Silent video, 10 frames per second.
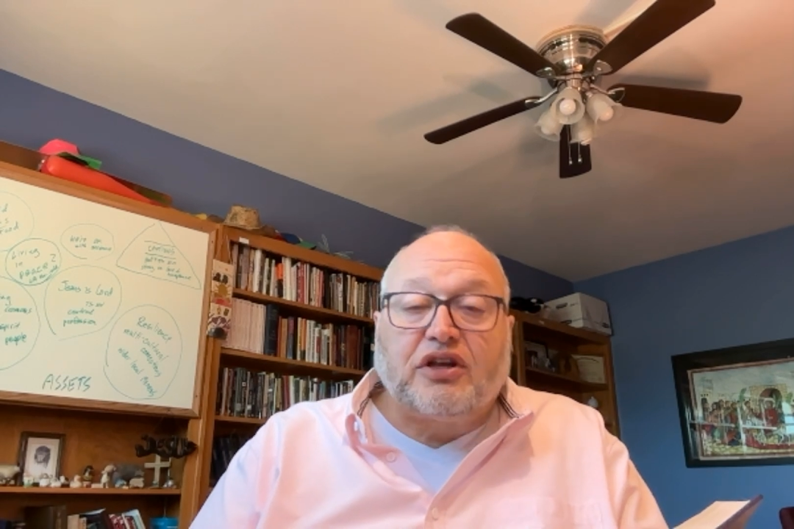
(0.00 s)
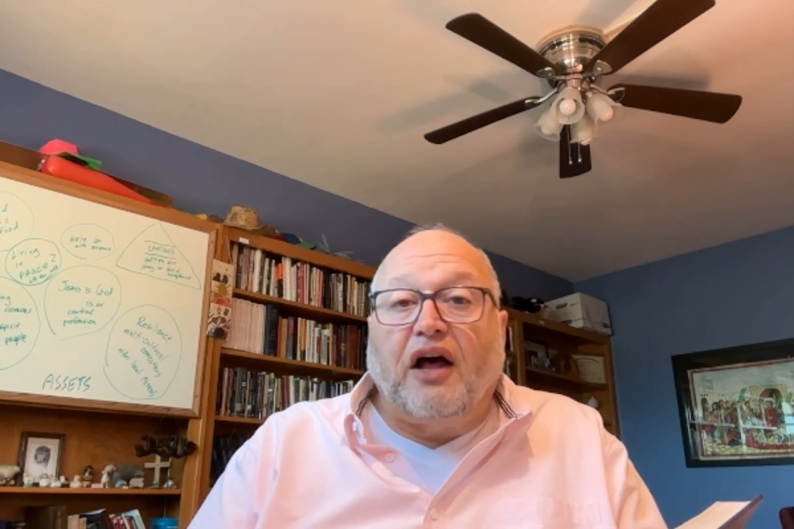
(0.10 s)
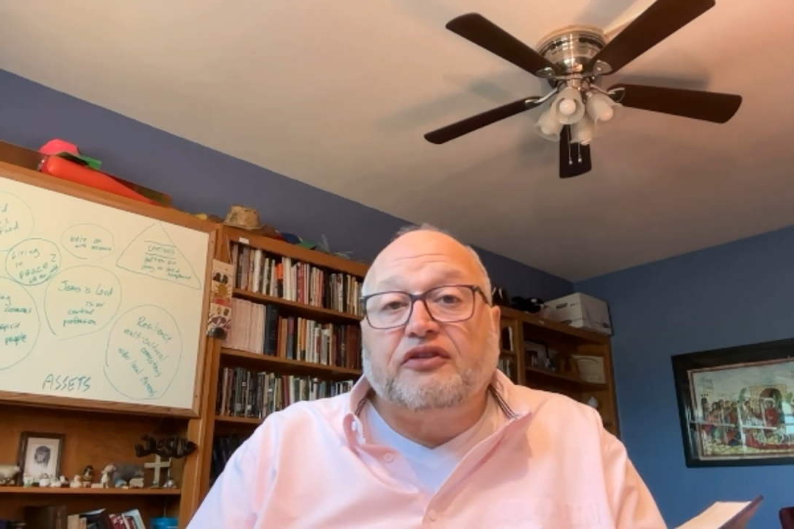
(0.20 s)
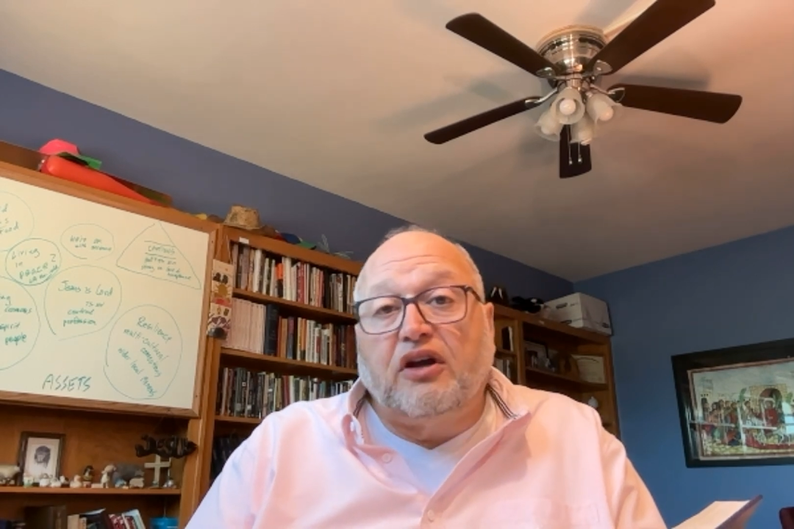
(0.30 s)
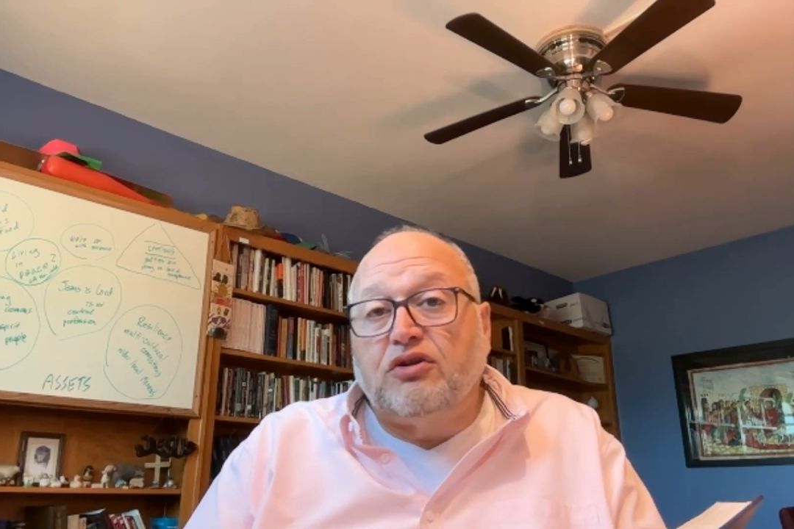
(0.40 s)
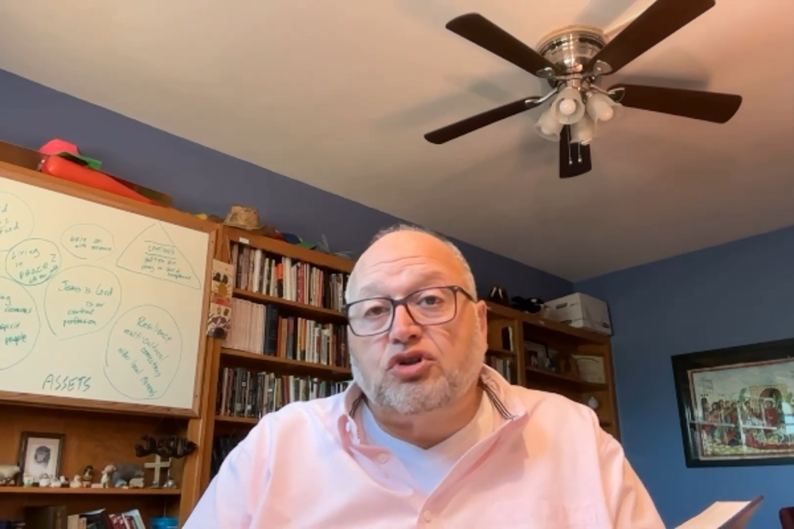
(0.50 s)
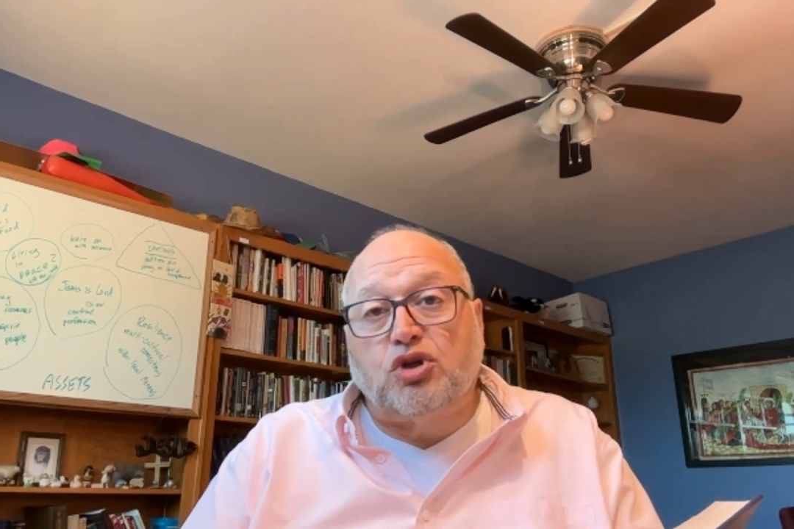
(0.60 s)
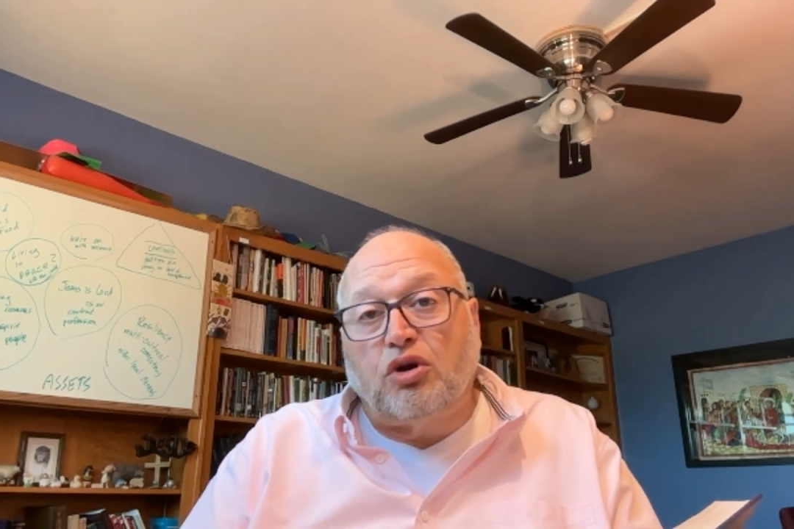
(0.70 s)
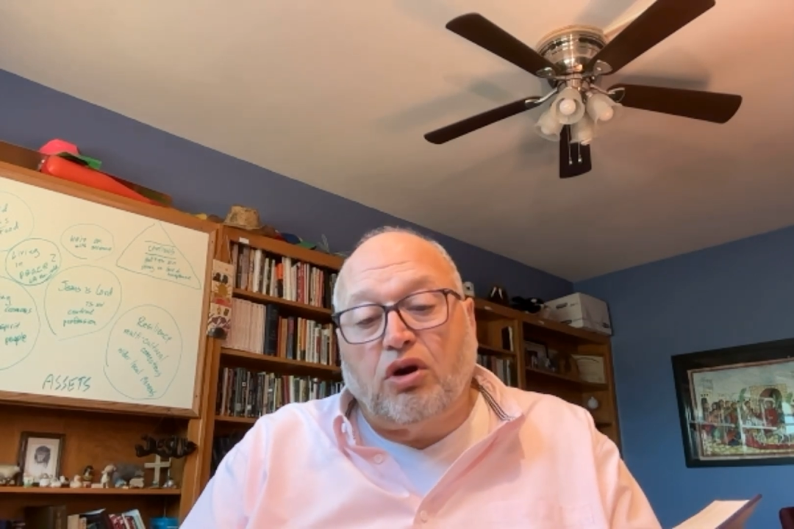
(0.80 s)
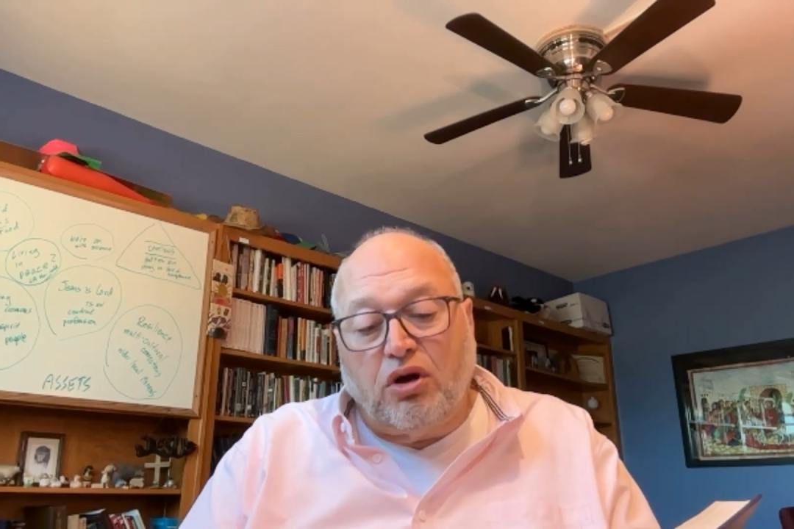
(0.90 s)
on their
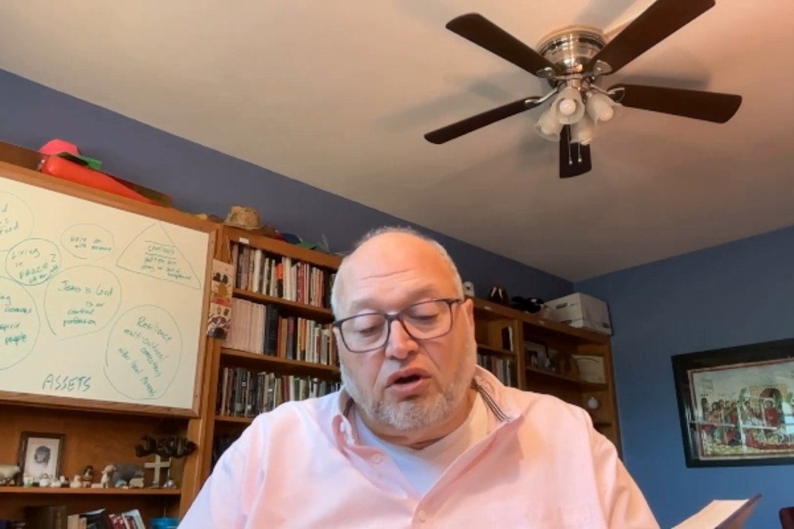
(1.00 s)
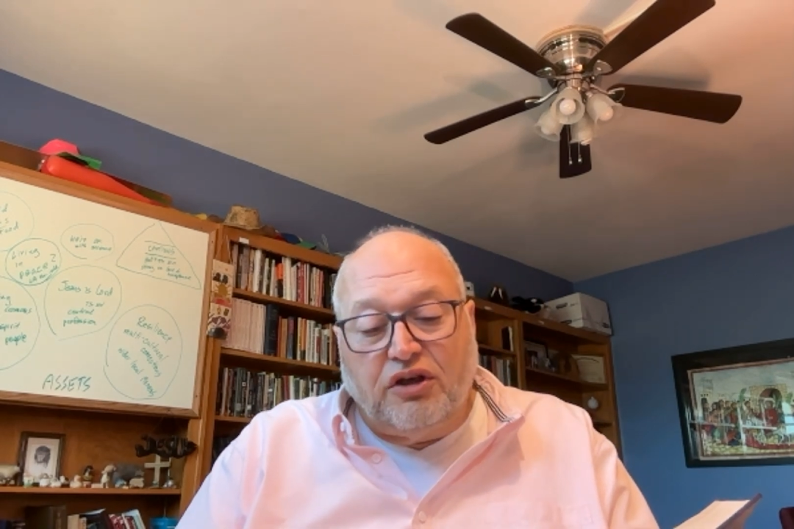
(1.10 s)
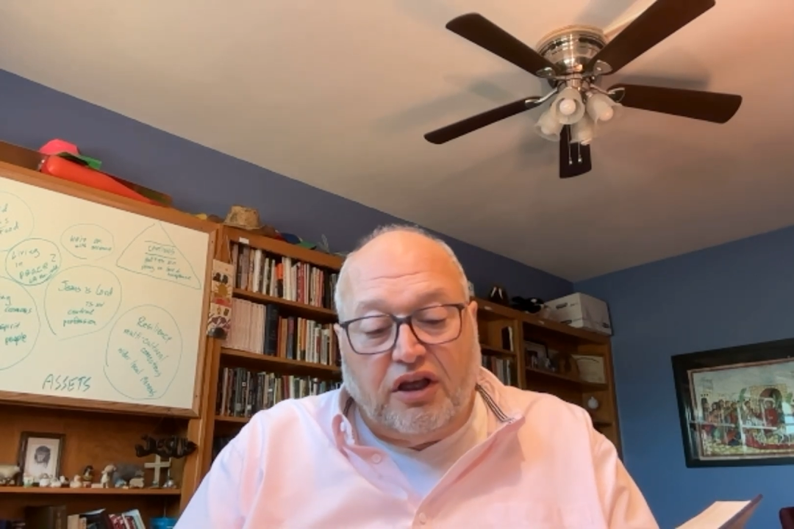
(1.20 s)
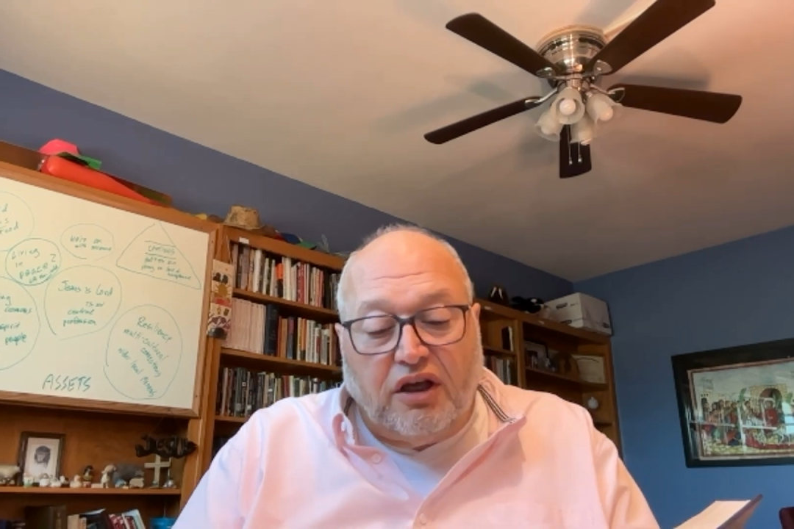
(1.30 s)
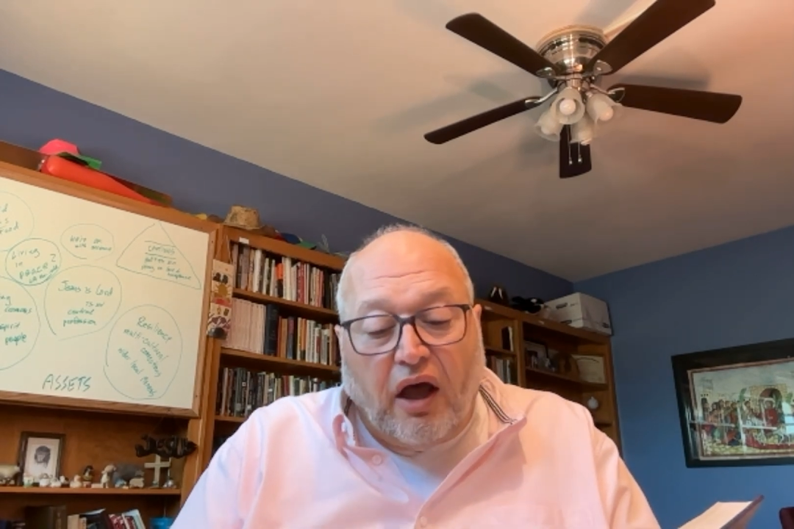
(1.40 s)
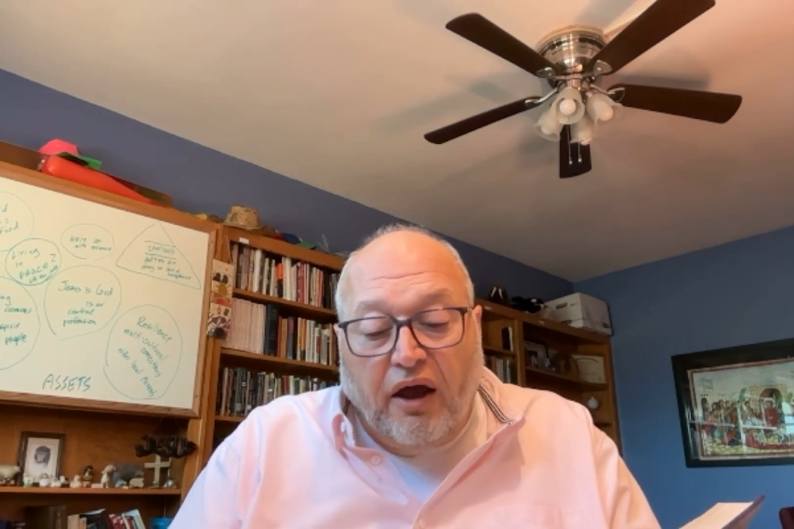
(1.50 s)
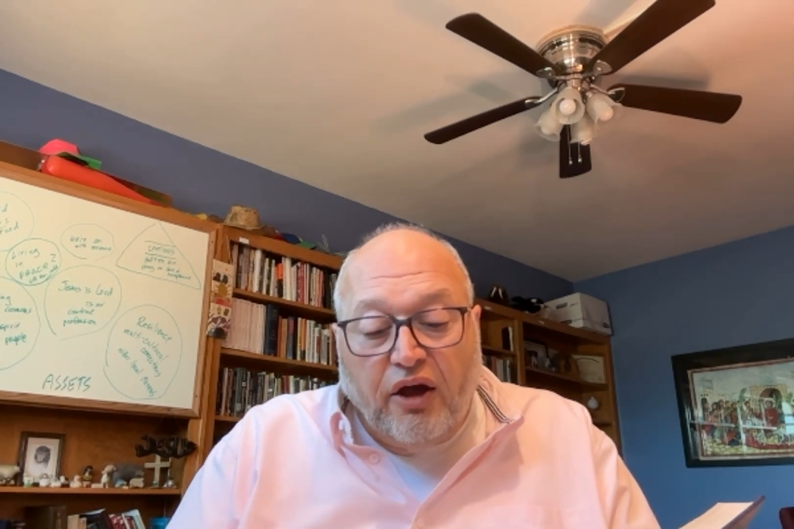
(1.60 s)
journey